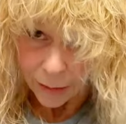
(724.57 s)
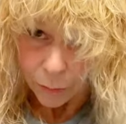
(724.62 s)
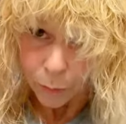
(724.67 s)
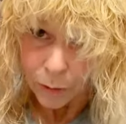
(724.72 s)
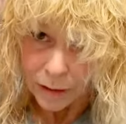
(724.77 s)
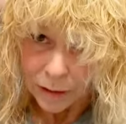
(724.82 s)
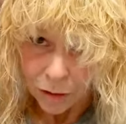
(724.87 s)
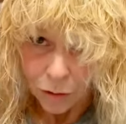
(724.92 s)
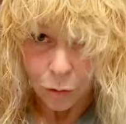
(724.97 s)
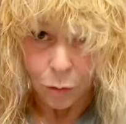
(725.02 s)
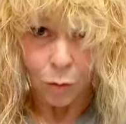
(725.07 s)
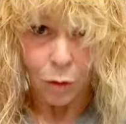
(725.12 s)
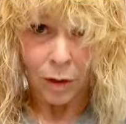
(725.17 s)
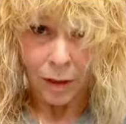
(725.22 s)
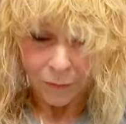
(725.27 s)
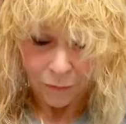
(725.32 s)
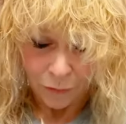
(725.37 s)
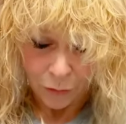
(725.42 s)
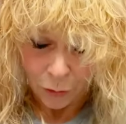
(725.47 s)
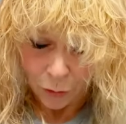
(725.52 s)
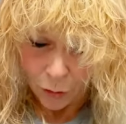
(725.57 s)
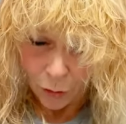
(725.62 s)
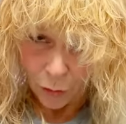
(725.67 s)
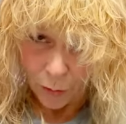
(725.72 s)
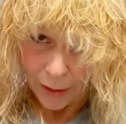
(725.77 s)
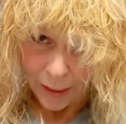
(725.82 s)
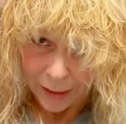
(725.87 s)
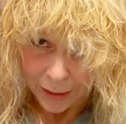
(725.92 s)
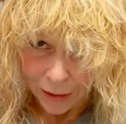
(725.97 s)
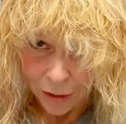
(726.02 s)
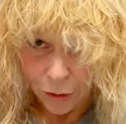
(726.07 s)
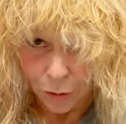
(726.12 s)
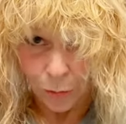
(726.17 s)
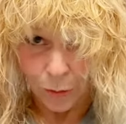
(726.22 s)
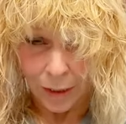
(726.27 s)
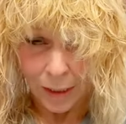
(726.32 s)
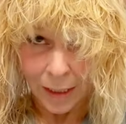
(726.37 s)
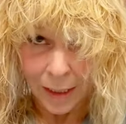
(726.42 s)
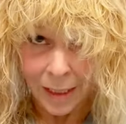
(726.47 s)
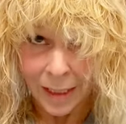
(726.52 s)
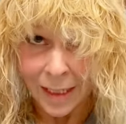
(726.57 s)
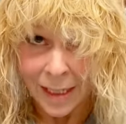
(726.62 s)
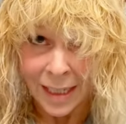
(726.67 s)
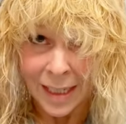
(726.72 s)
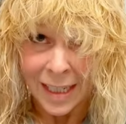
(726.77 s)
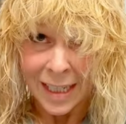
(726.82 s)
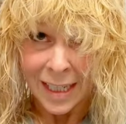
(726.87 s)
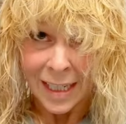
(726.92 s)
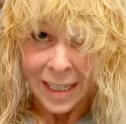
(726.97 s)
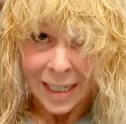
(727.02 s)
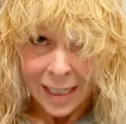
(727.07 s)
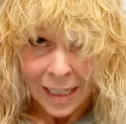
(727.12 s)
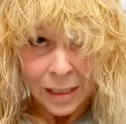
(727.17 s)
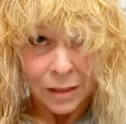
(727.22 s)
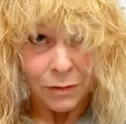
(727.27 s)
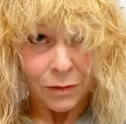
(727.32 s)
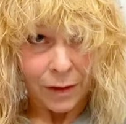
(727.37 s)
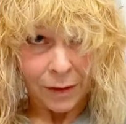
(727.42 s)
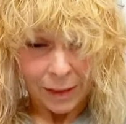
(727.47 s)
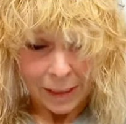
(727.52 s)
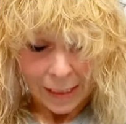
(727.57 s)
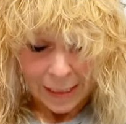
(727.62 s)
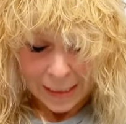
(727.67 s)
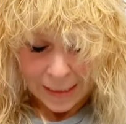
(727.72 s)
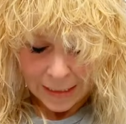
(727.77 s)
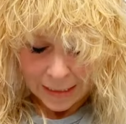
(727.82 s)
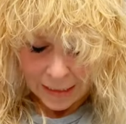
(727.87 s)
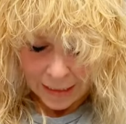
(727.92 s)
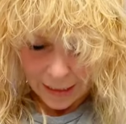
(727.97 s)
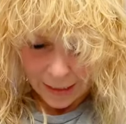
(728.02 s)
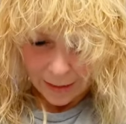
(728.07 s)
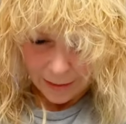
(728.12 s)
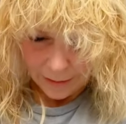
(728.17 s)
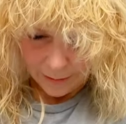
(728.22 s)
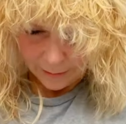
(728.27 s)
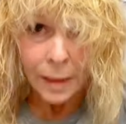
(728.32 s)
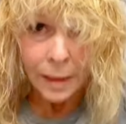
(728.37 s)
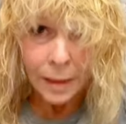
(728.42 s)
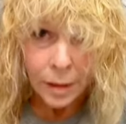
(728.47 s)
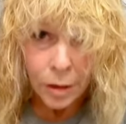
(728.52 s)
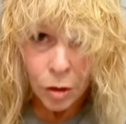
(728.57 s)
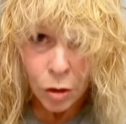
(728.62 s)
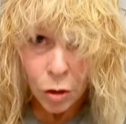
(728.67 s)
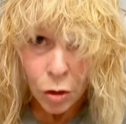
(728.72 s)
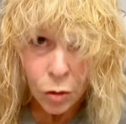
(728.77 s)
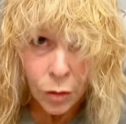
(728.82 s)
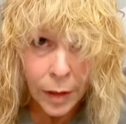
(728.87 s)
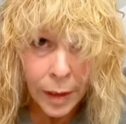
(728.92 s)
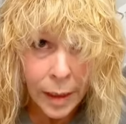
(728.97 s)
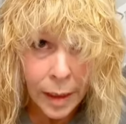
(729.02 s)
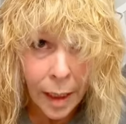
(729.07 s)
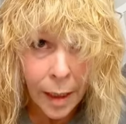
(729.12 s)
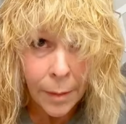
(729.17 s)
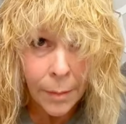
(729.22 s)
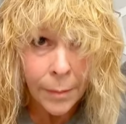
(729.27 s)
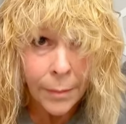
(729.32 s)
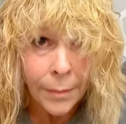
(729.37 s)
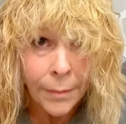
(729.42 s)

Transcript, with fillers: it wasn't so long. If you know how to do it, very easy. Straight up.